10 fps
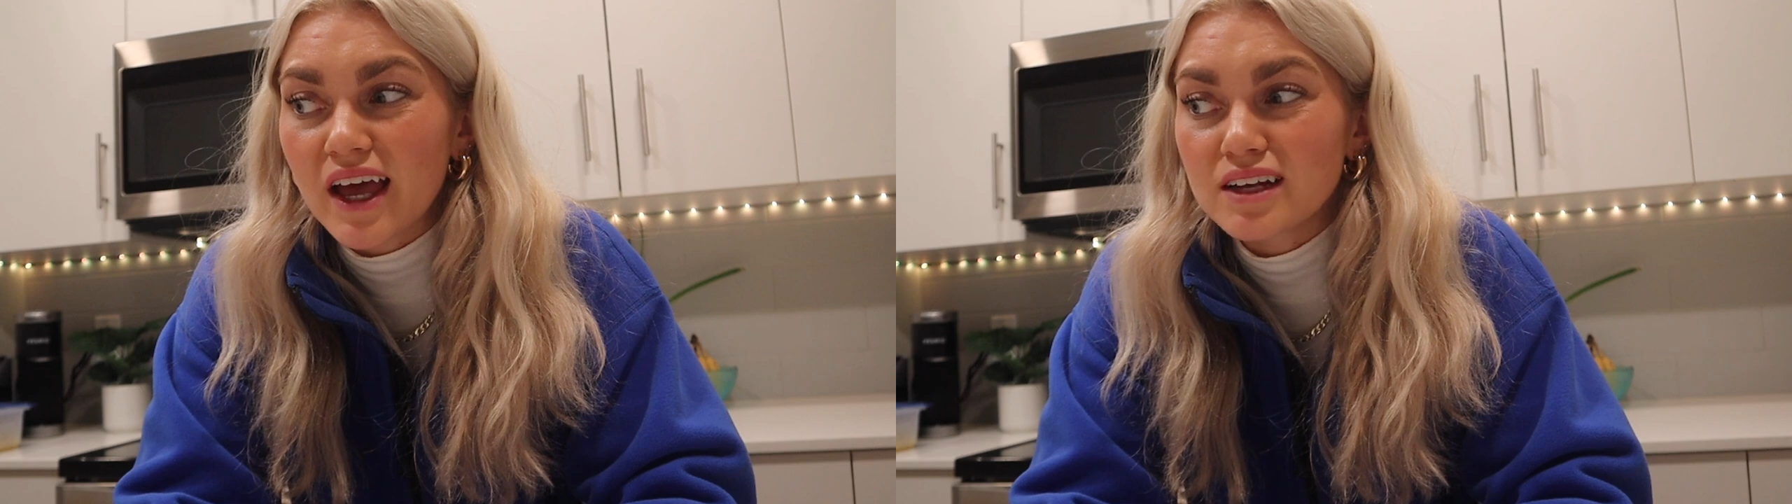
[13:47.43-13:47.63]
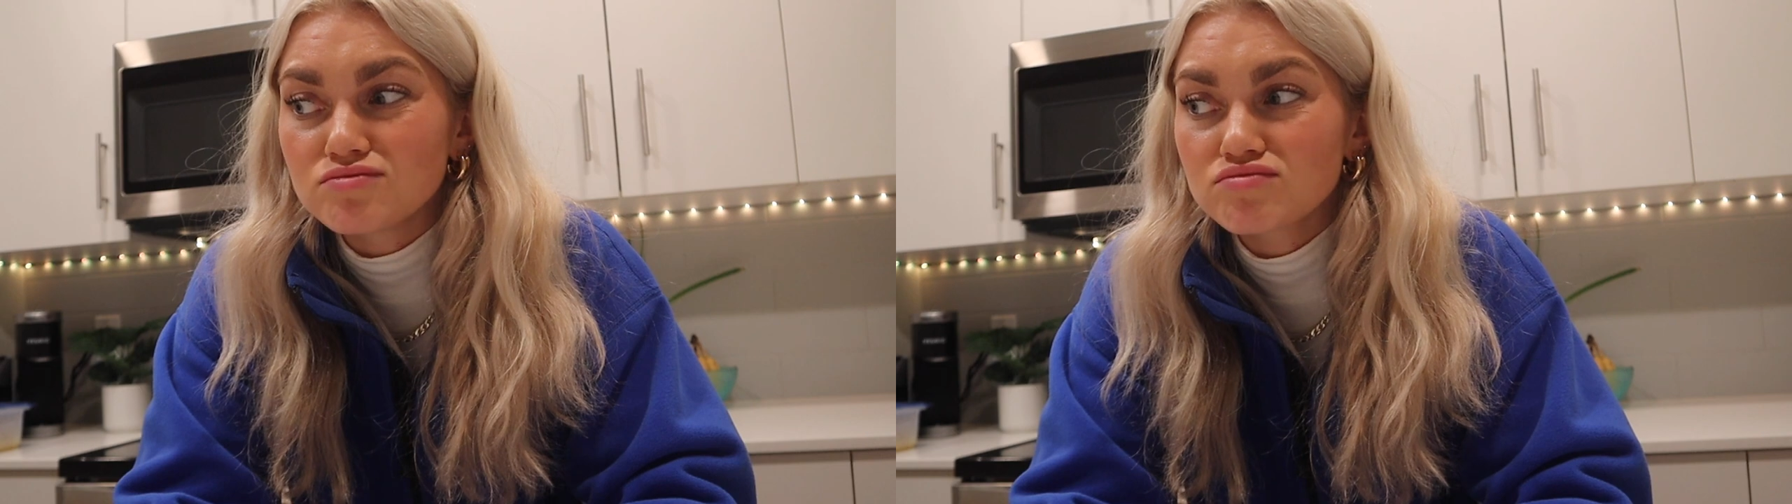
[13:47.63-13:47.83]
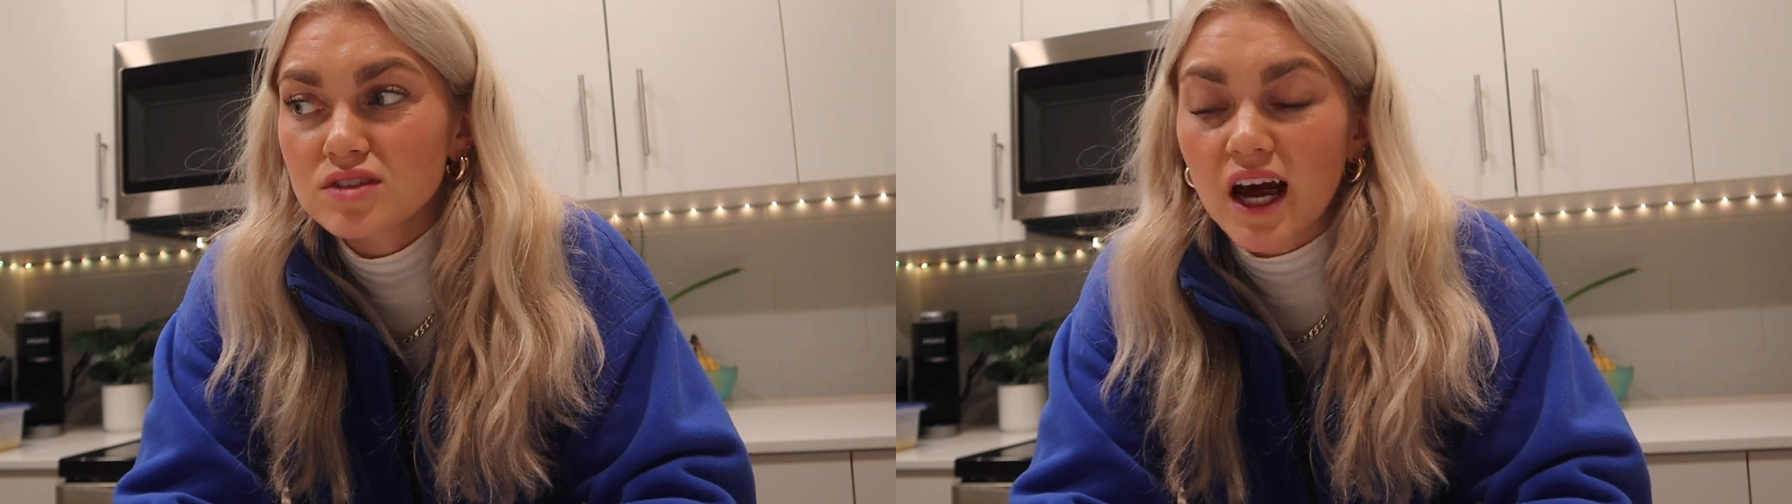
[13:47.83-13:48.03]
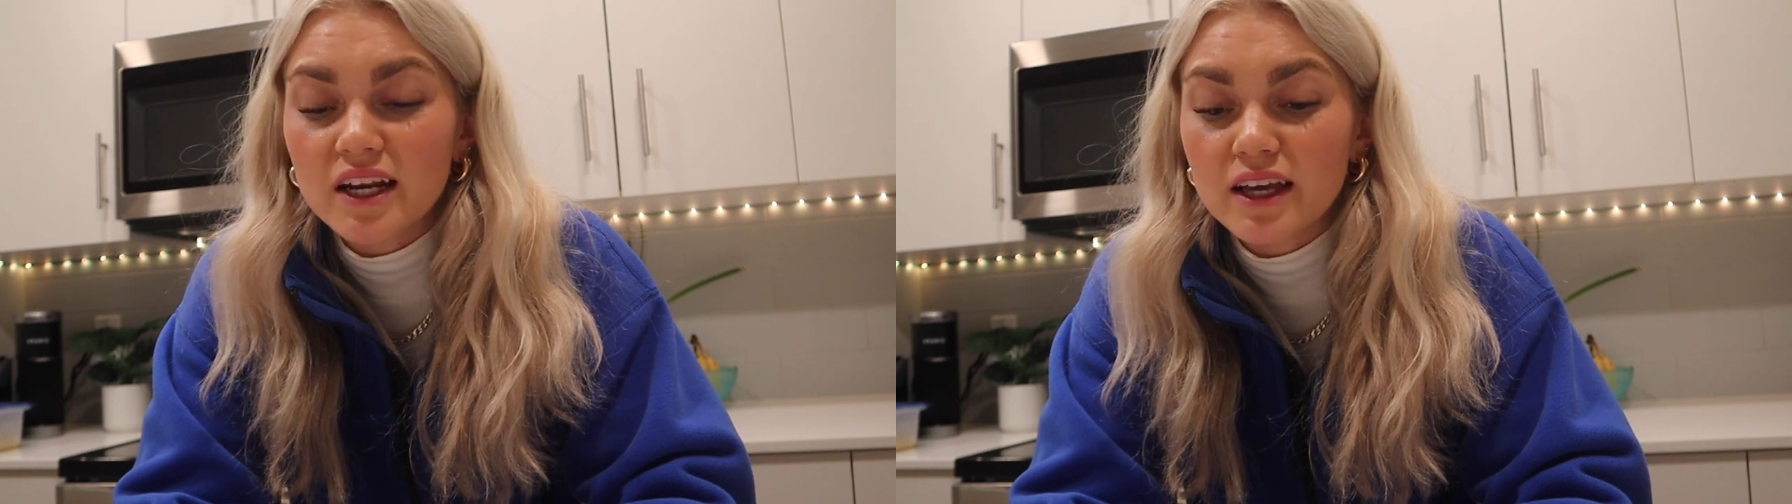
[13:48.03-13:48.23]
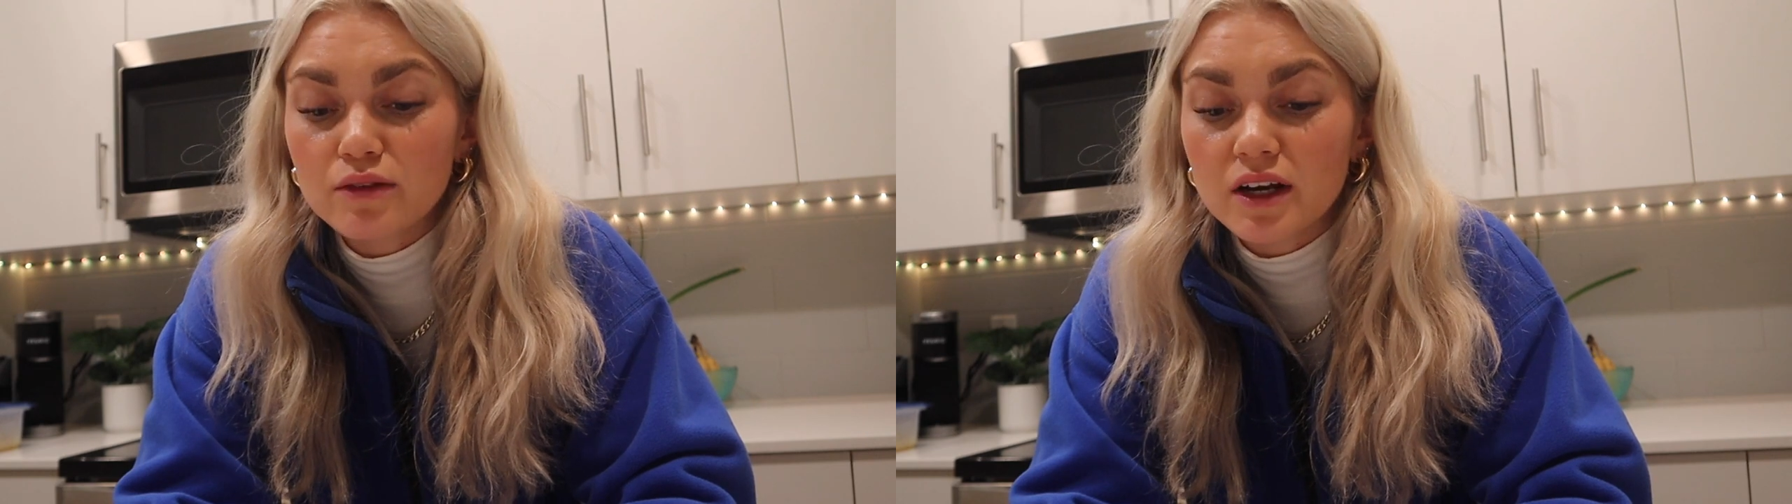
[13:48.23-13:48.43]
then
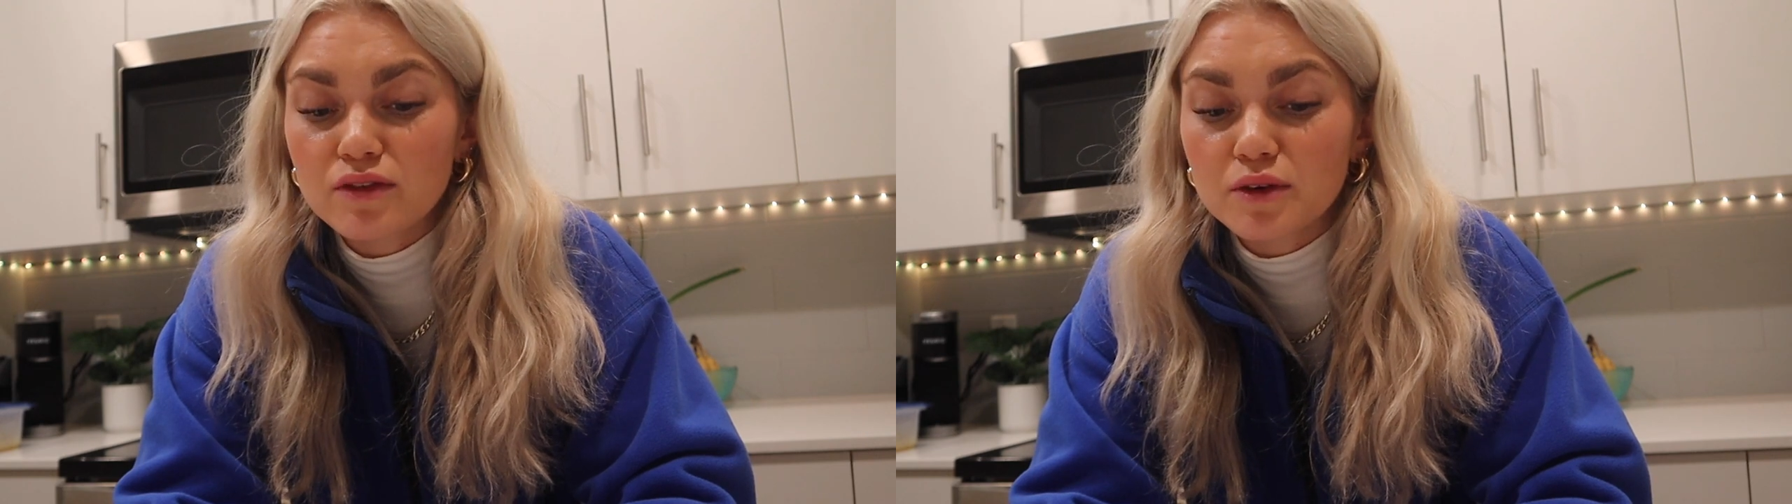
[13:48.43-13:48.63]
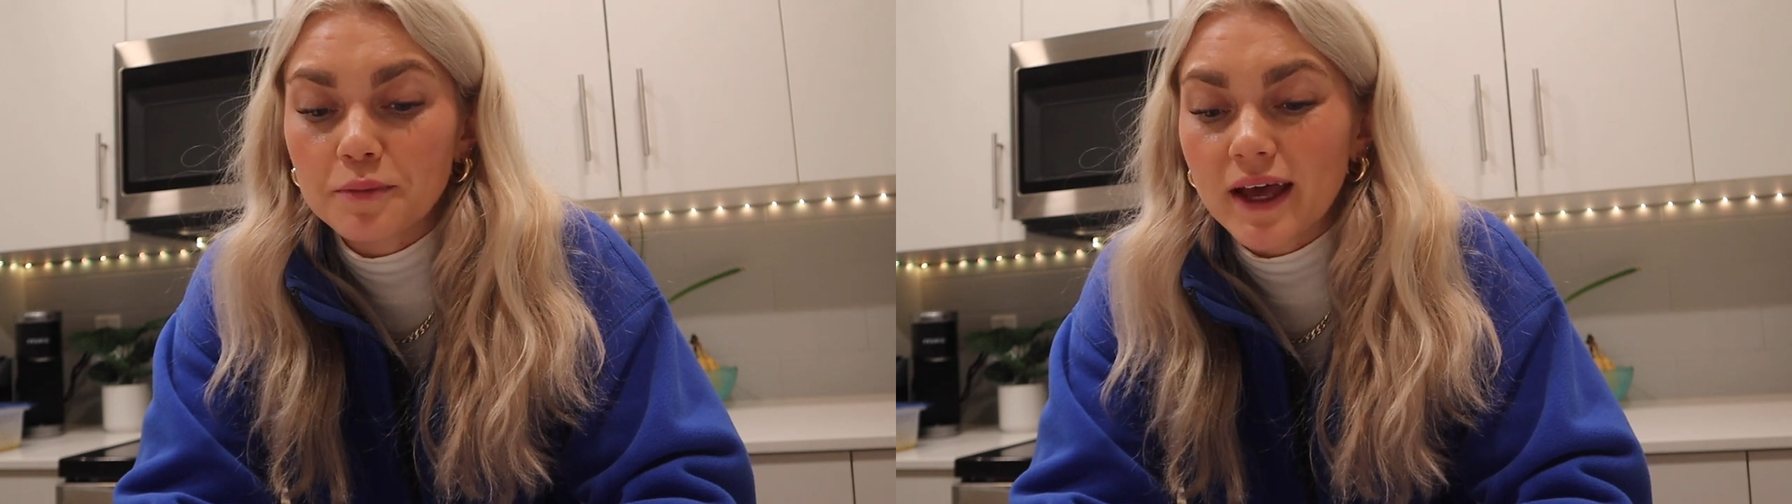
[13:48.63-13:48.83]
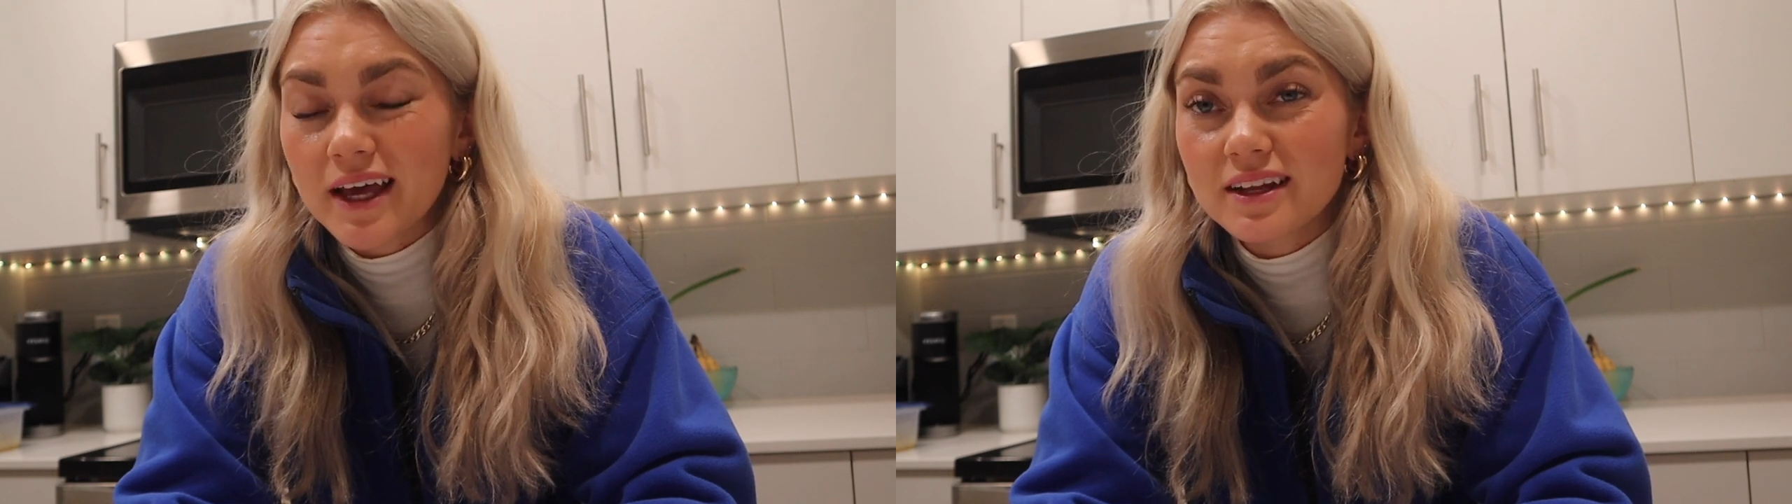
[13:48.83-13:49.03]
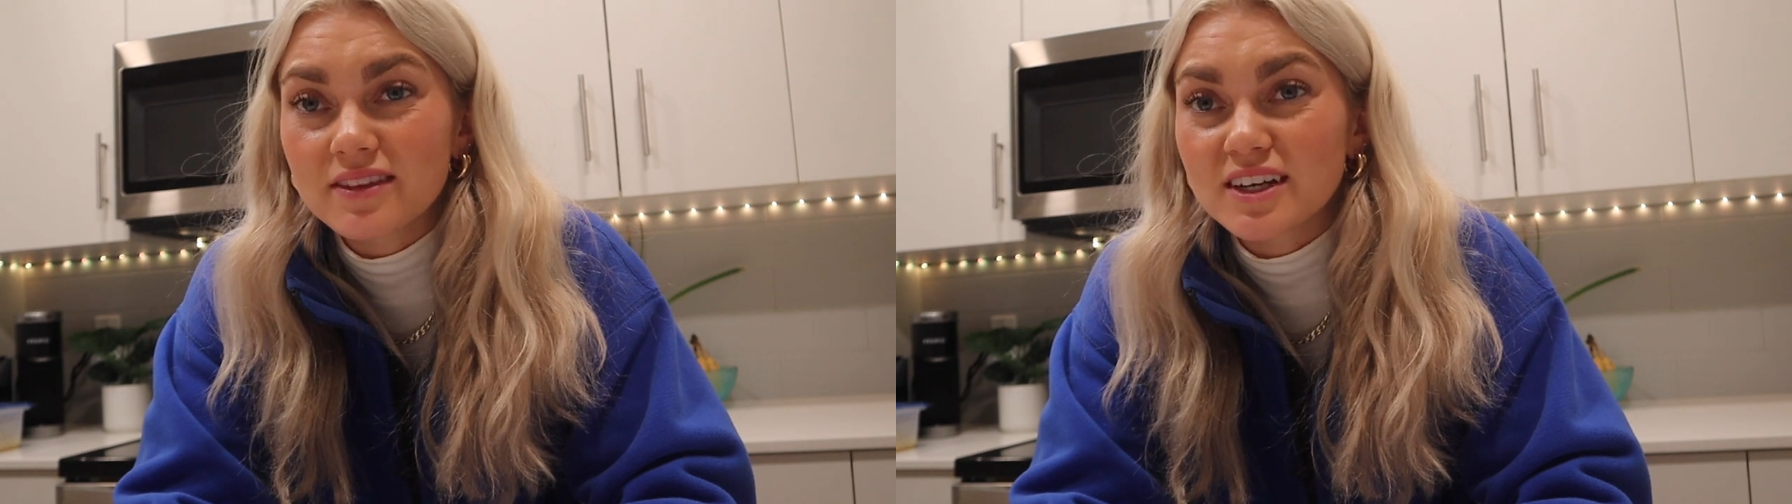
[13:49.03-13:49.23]
kind of get ready for bed and